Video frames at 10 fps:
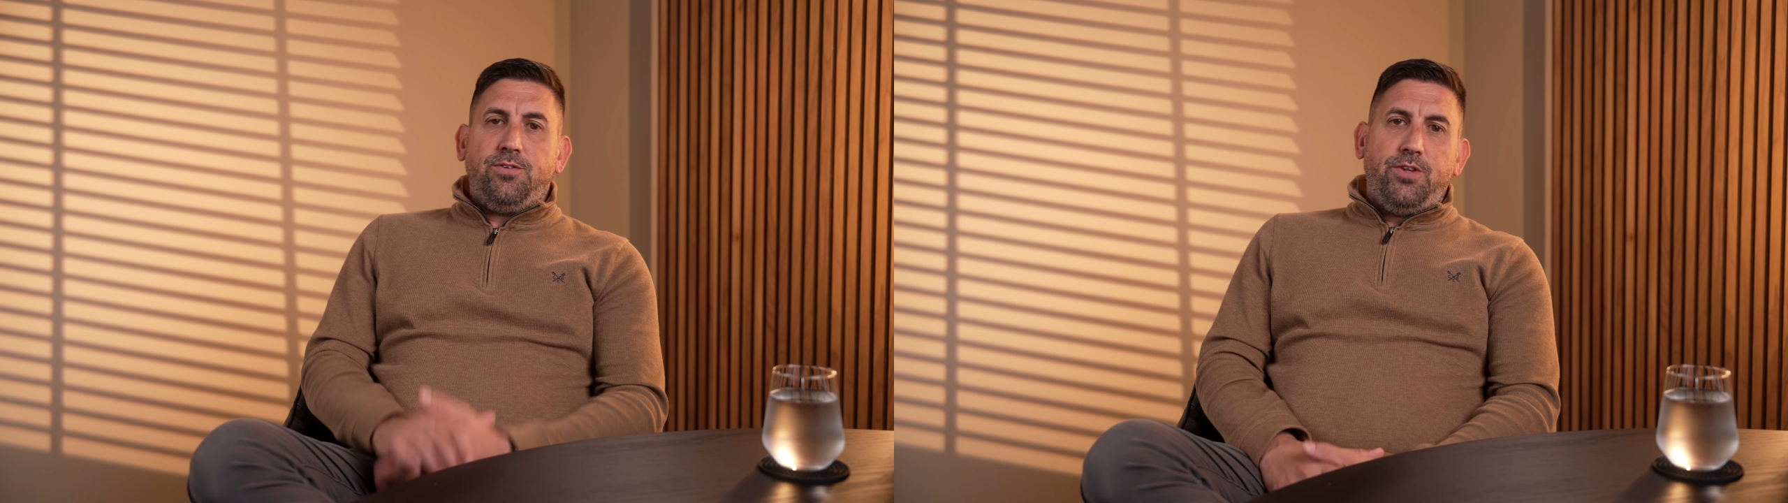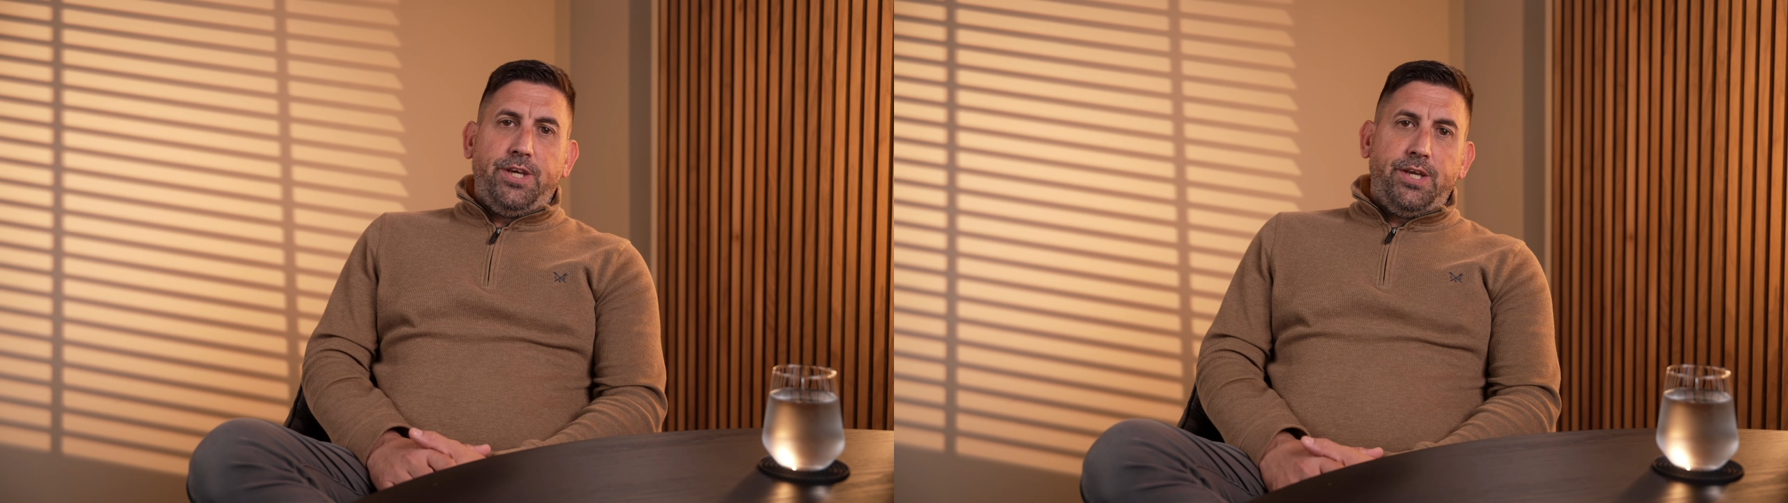
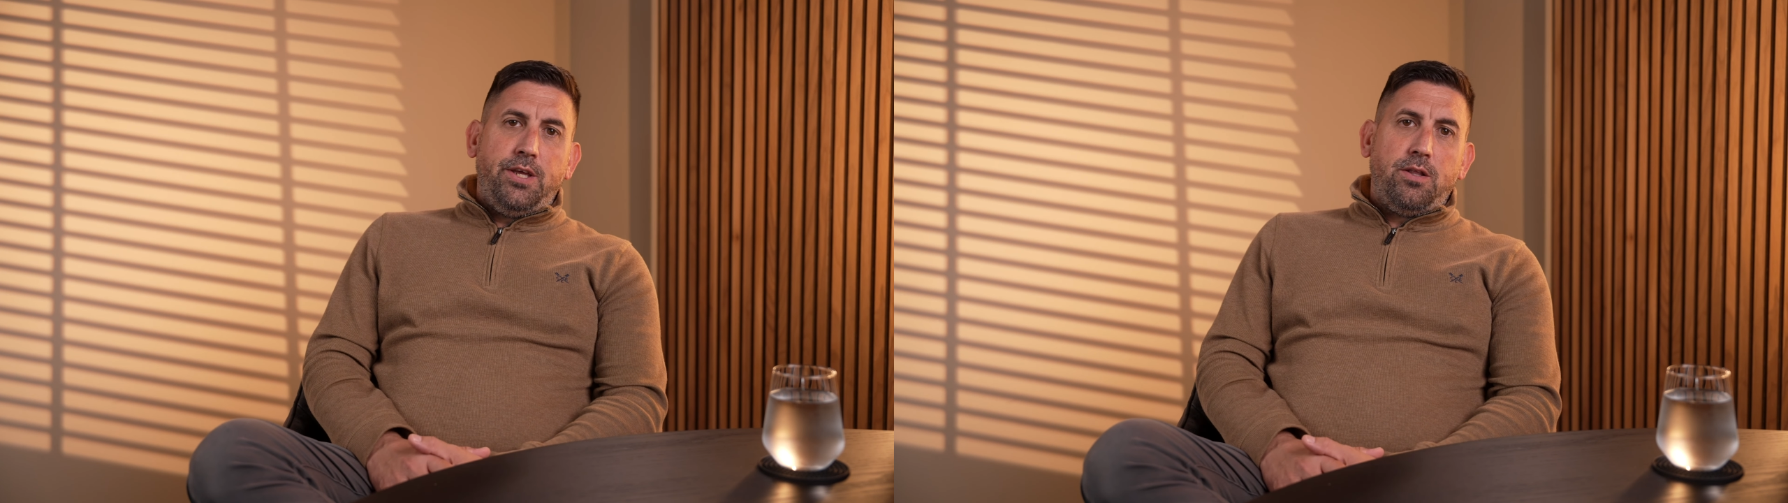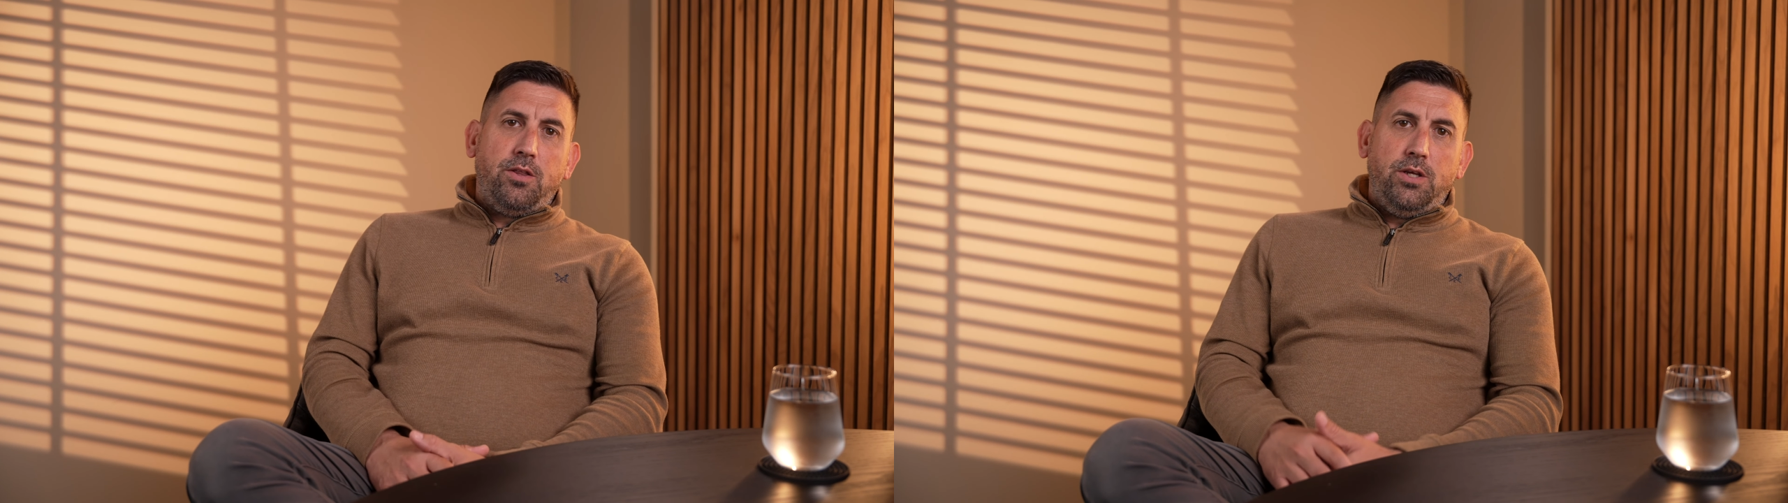of
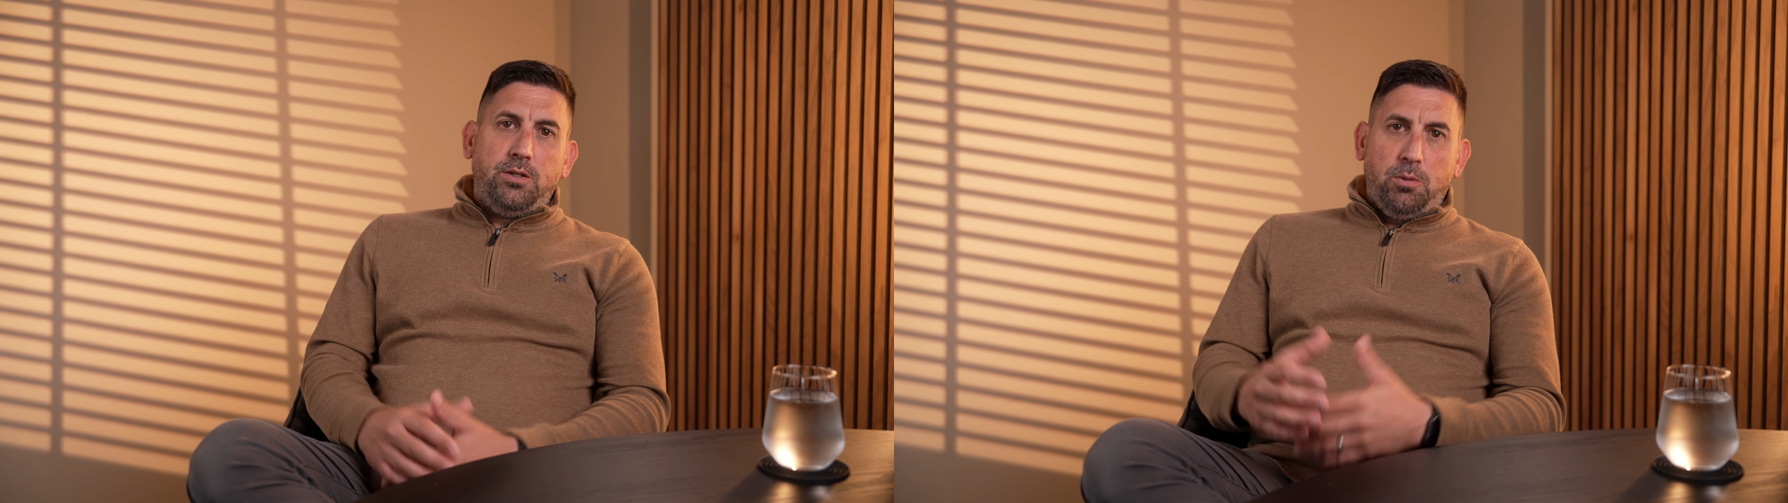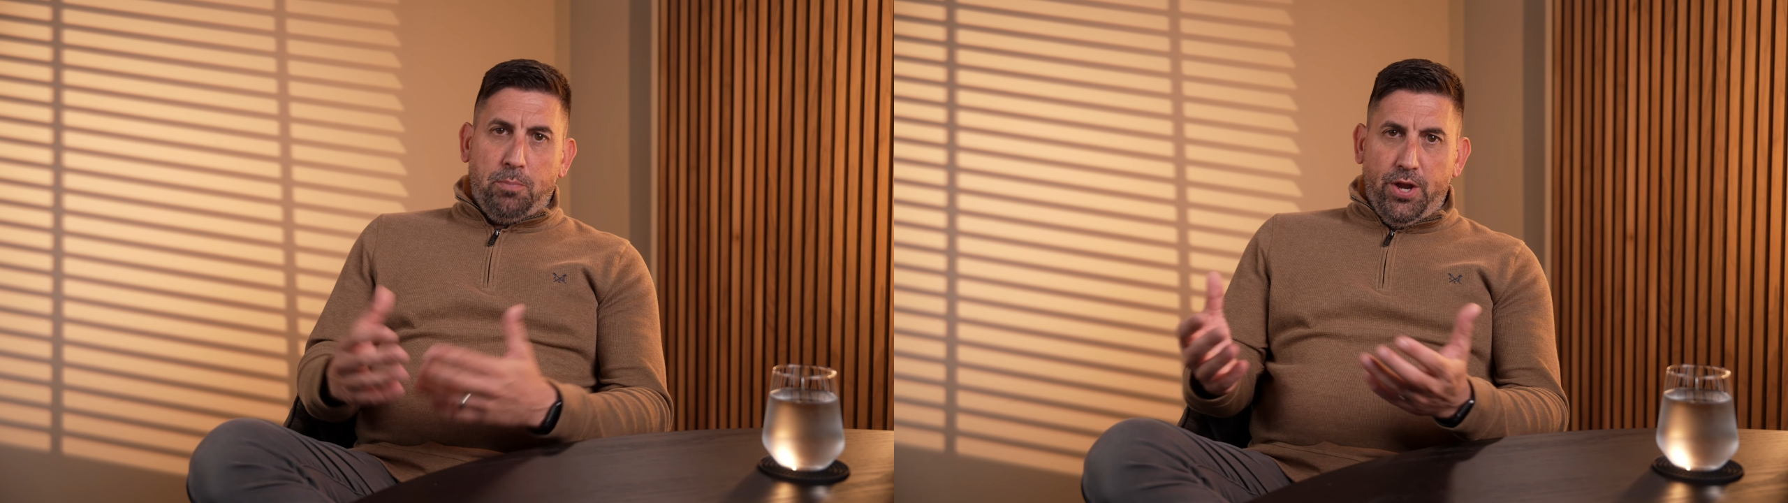the
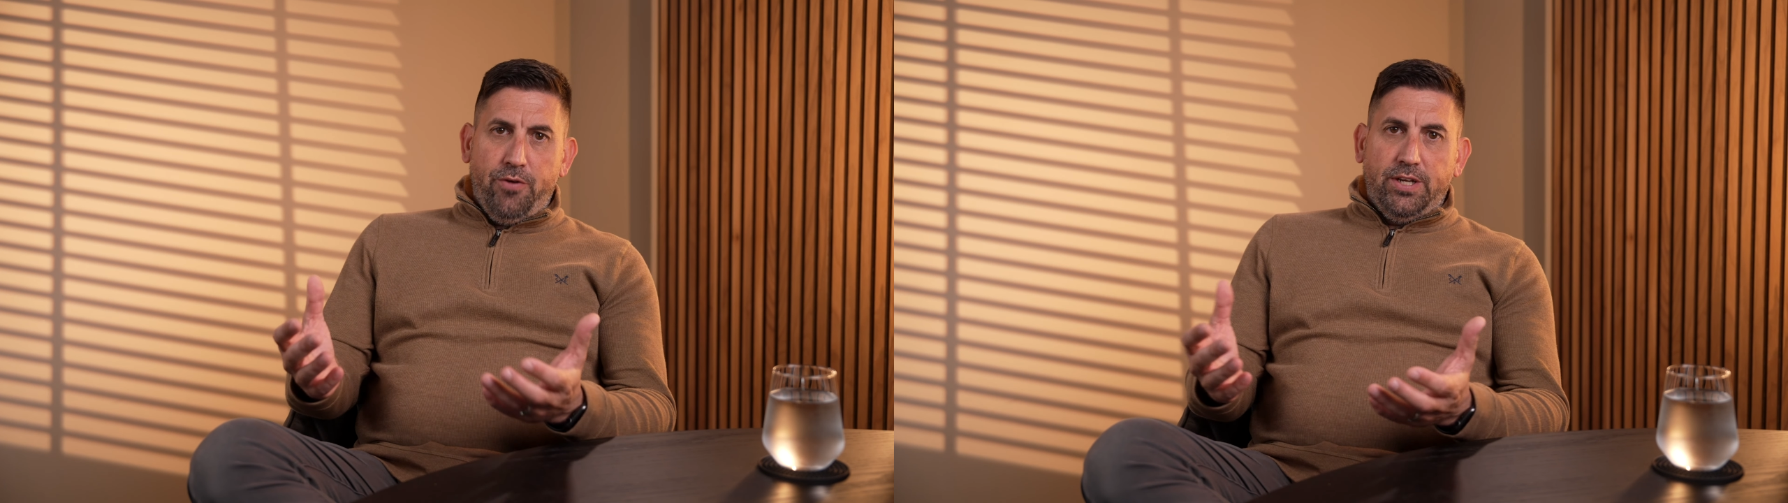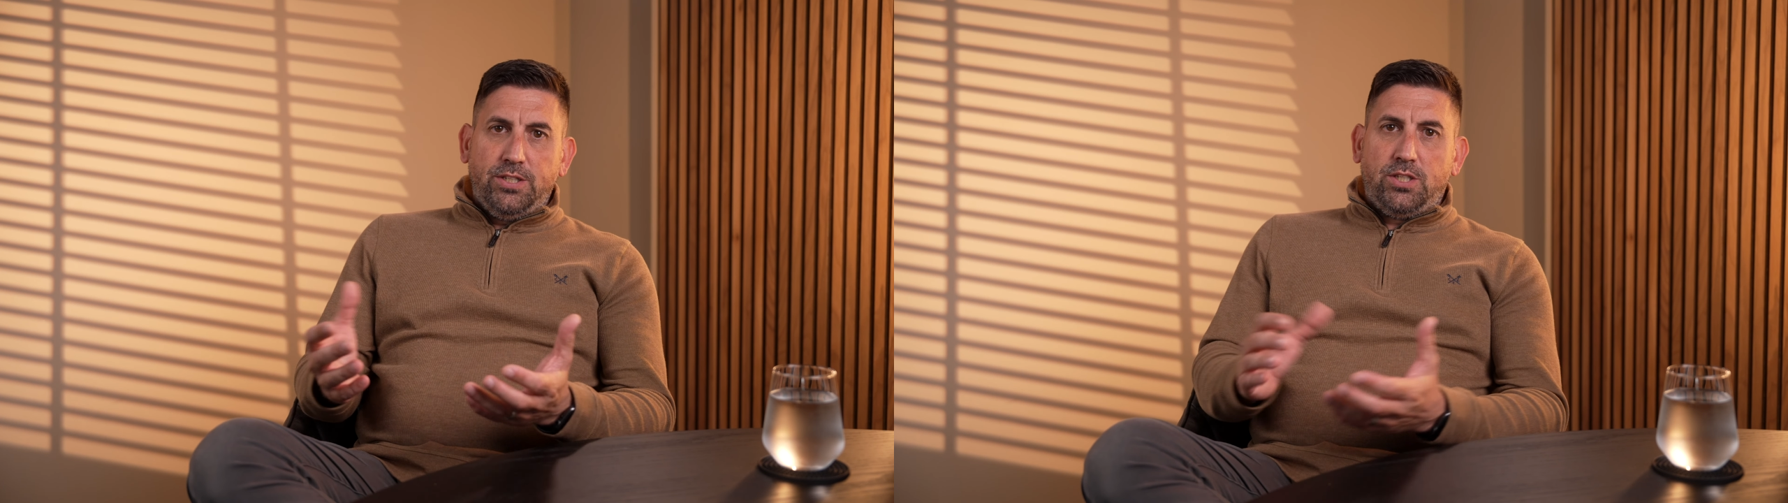
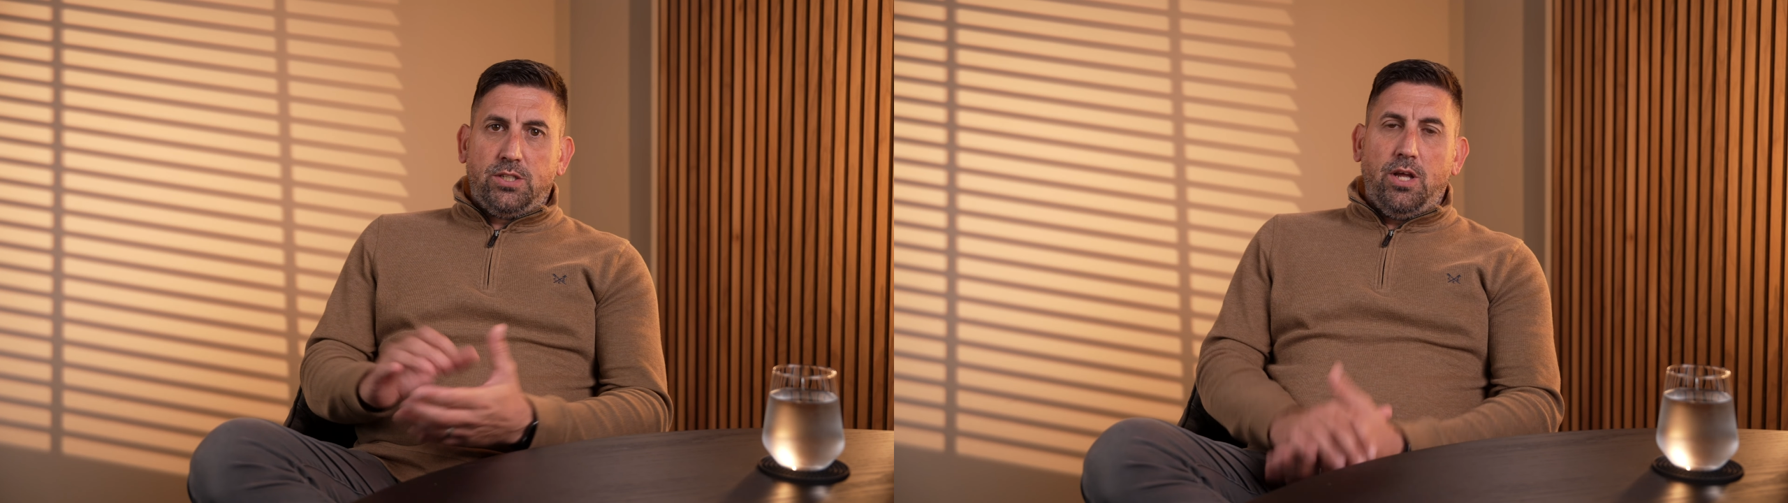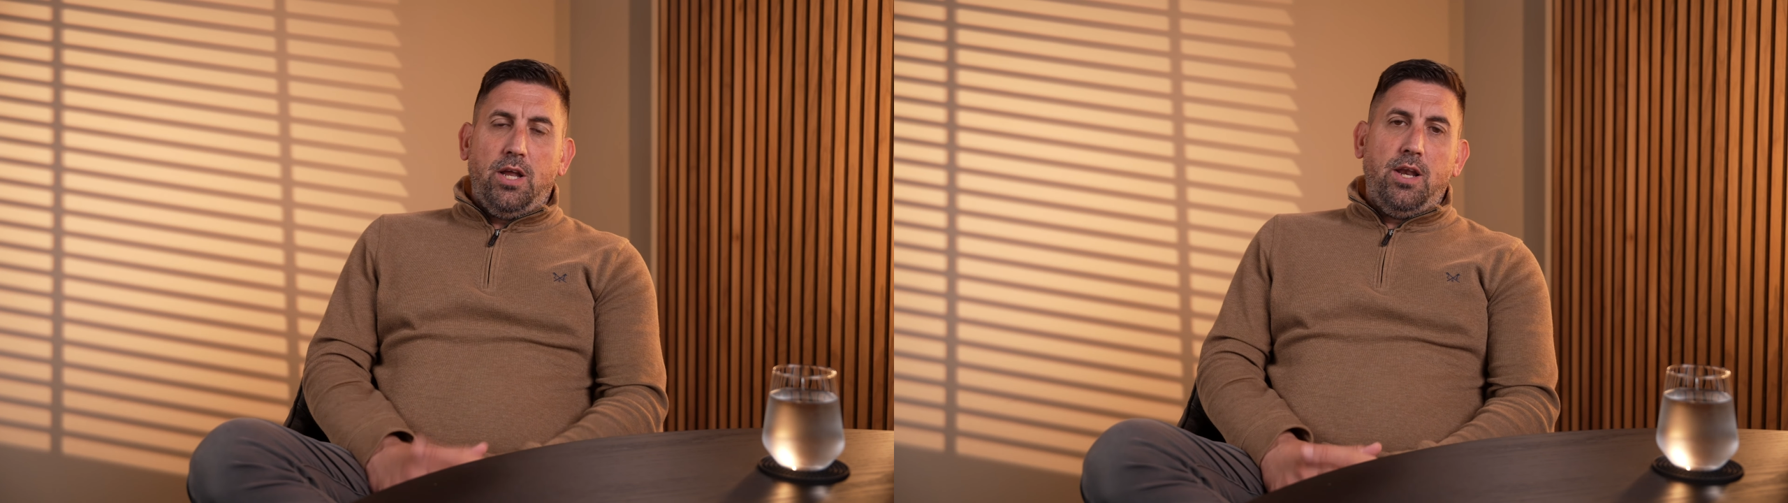periods